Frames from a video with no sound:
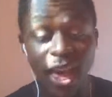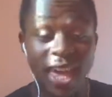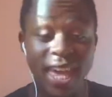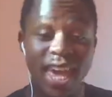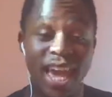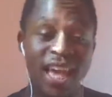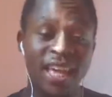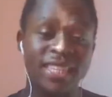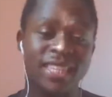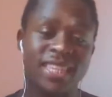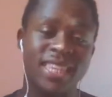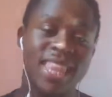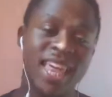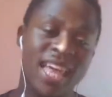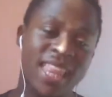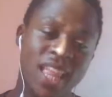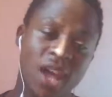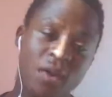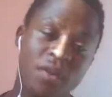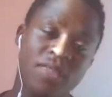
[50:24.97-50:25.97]
Yes, they
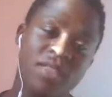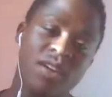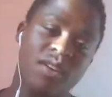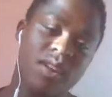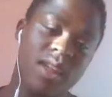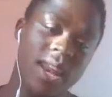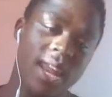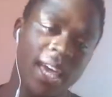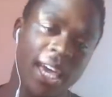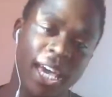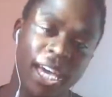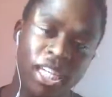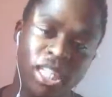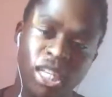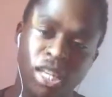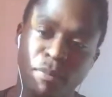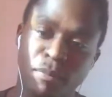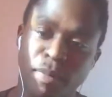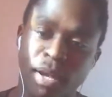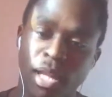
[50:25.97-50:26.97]
are now in the
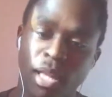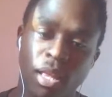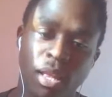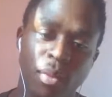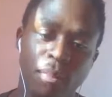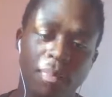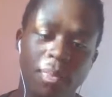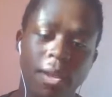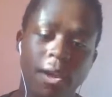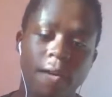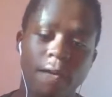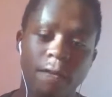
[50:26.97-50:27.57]
relegation battle,